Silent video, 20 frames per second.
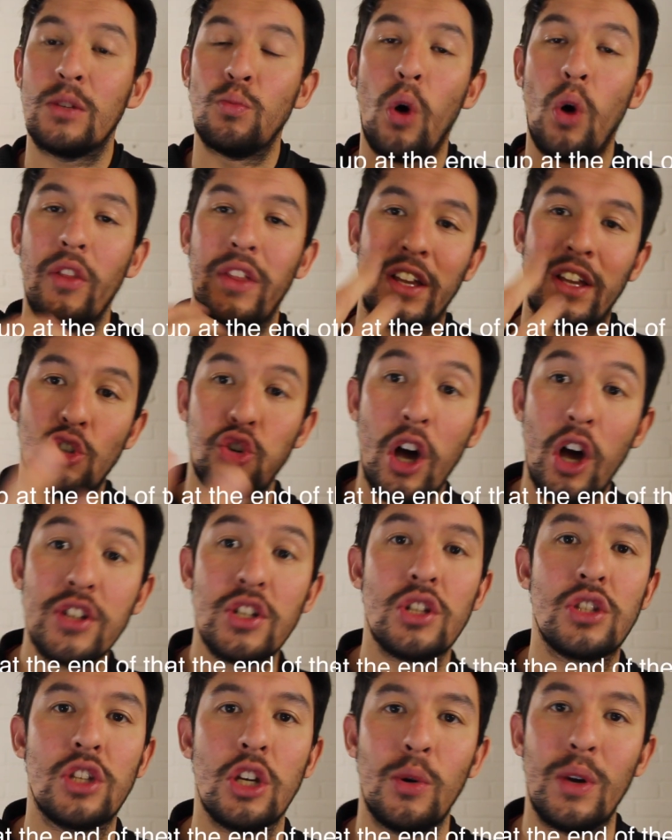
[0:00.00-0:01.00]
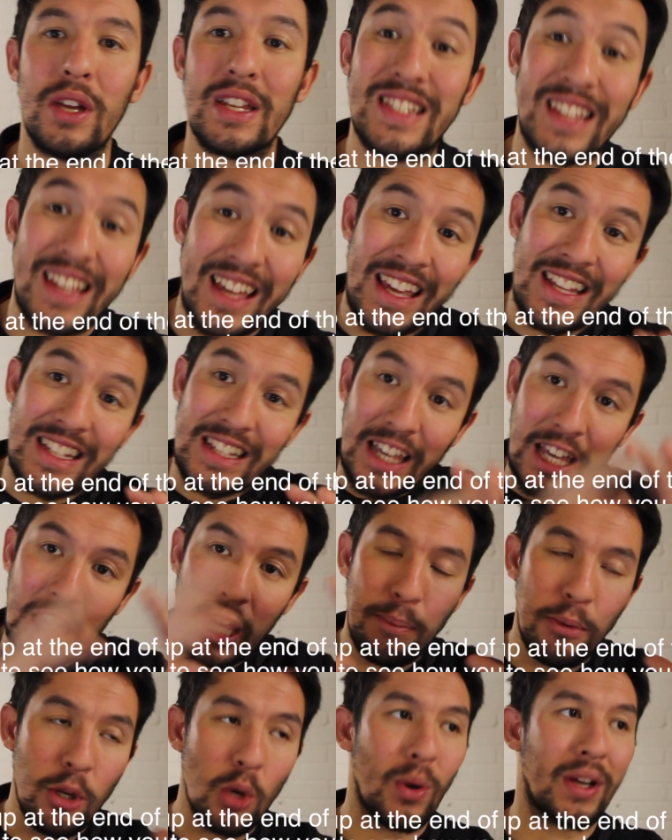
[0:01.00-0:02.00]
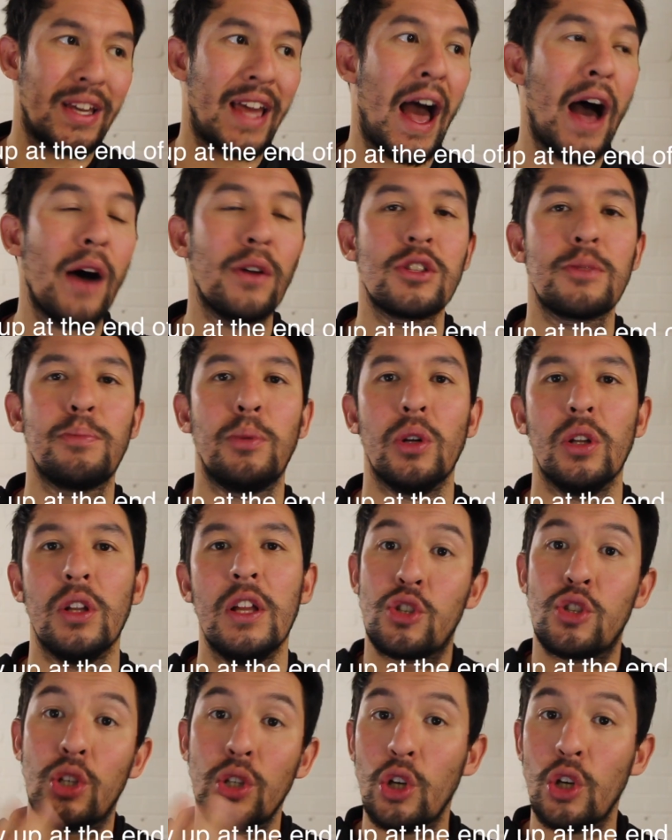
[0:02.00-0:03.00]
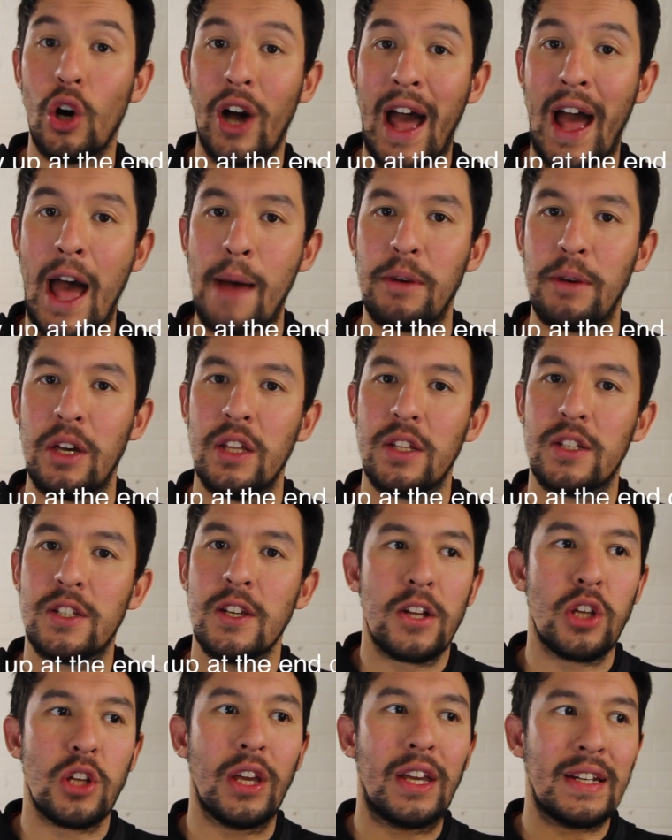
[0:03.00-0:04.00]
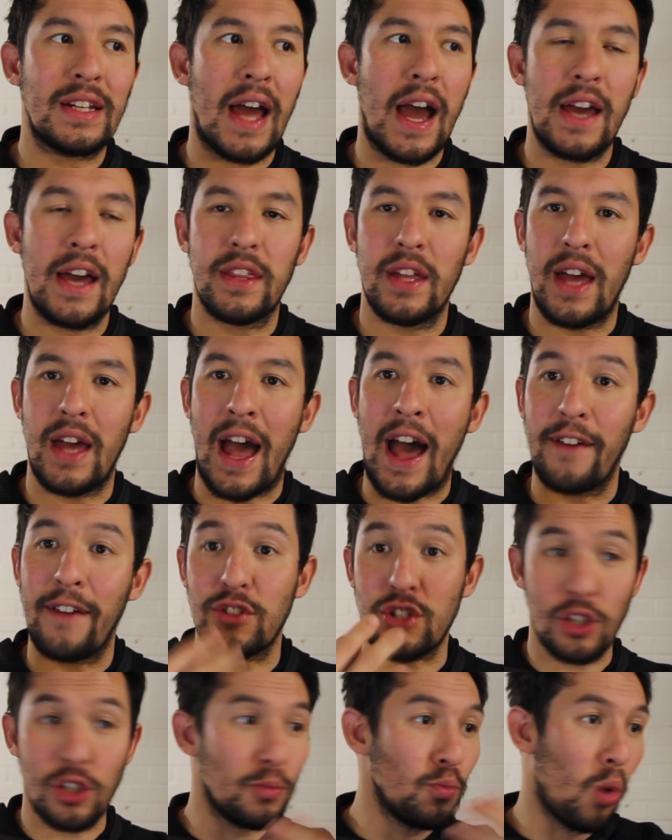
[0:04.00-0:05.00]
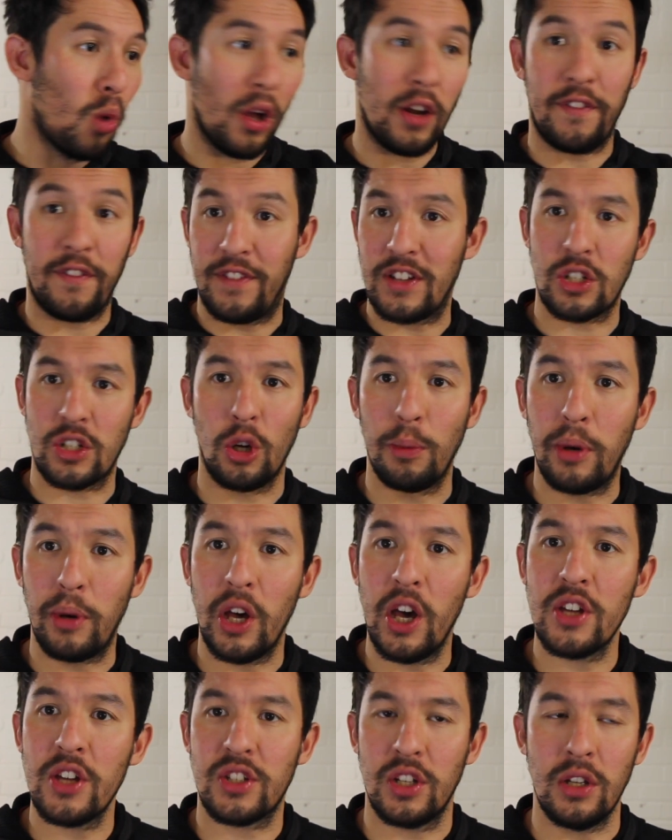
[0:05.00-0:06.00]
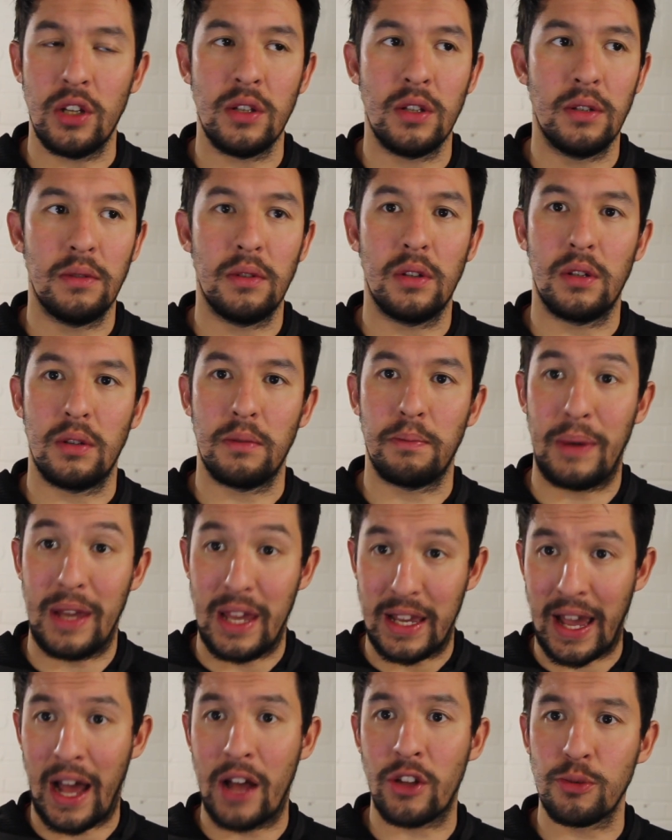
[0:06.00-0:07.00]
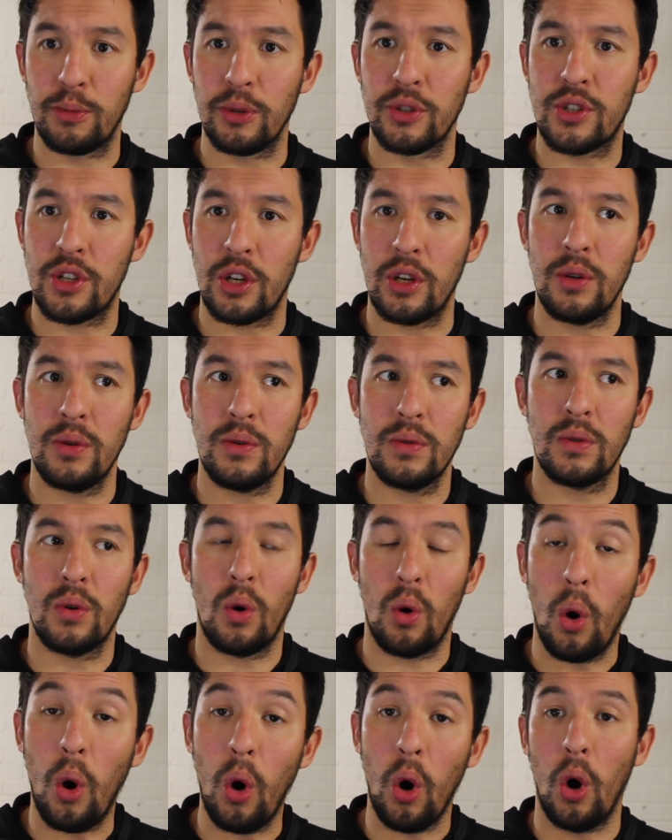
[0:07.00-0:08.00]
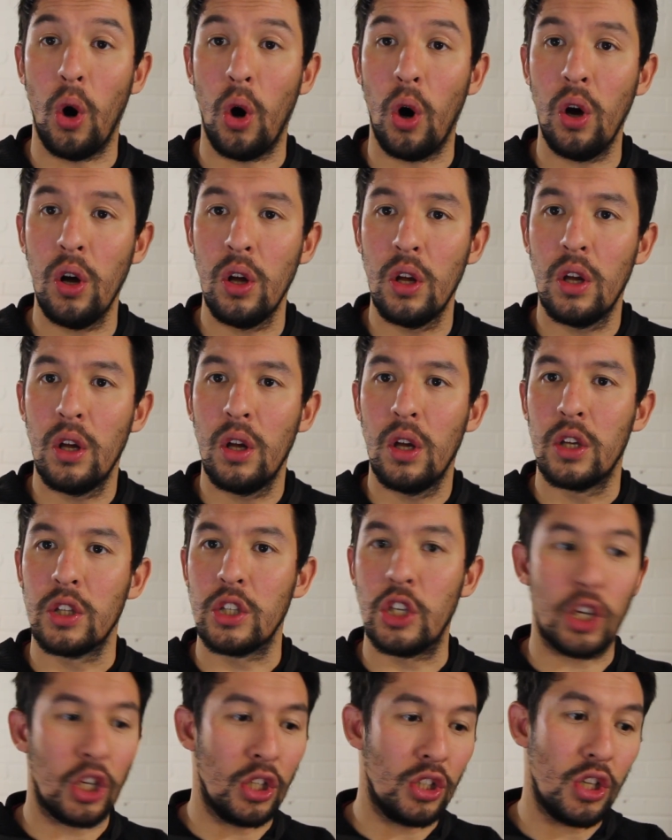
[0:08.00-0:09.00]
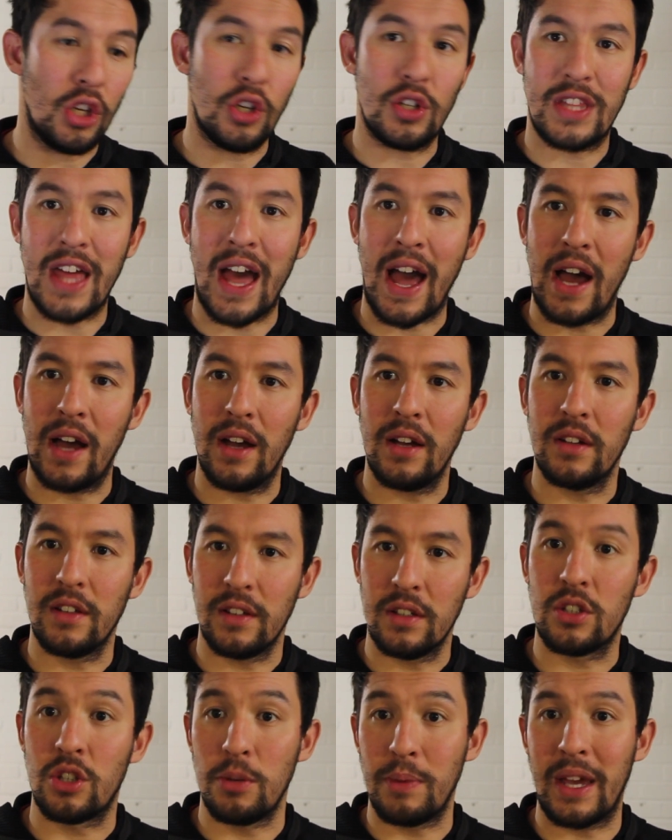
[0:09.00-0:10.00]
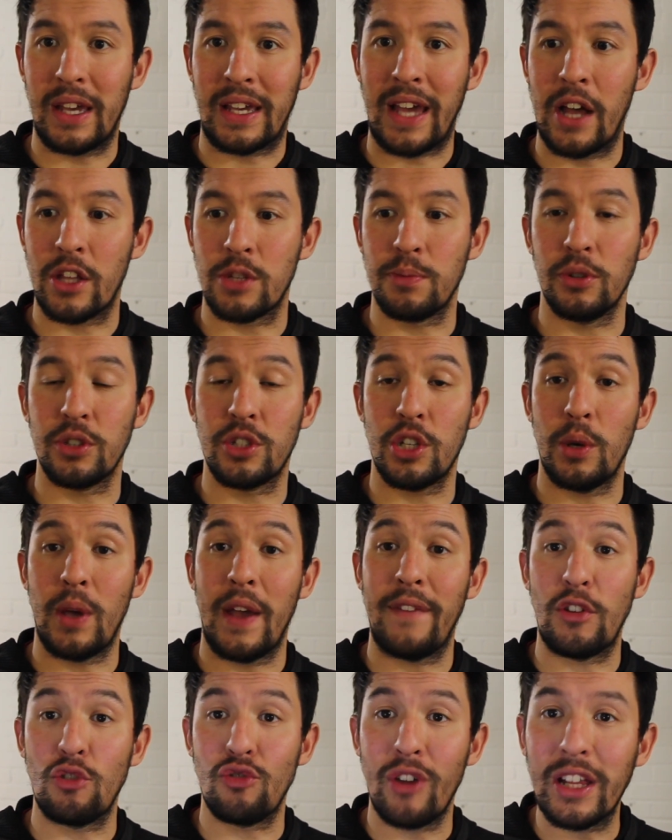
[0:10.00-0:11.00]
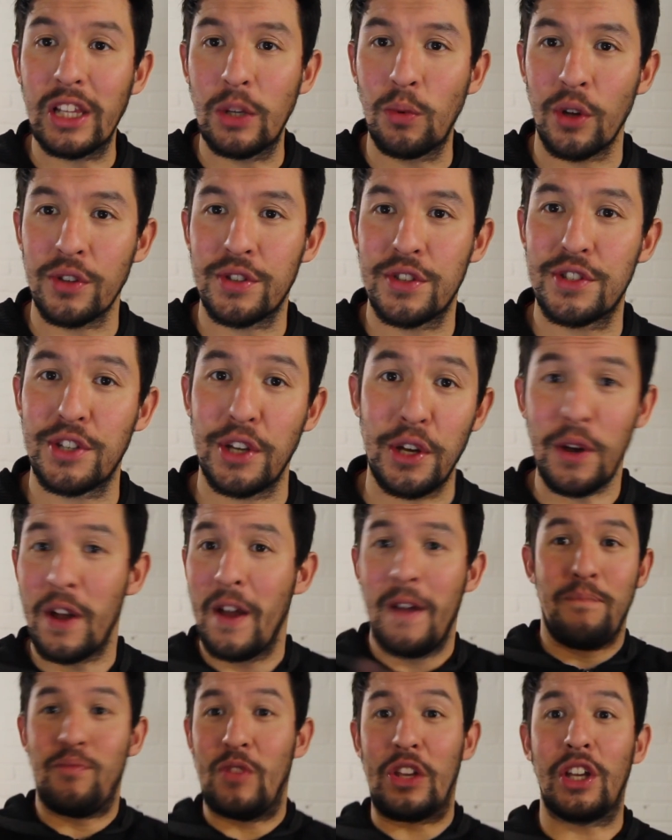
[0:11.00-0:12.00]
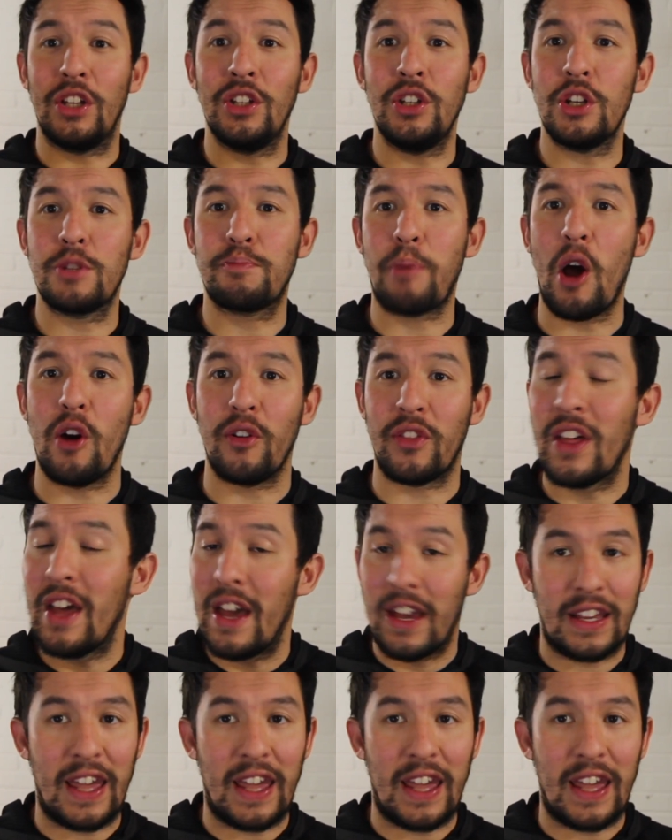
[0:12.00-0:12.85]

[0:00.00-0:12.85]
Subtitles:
And what the crosses do is keep you accountable to your habits. So you can either have someone, a physical person, be accountable to, or you can use that to be accountable to. If you really wanted to, you can use both.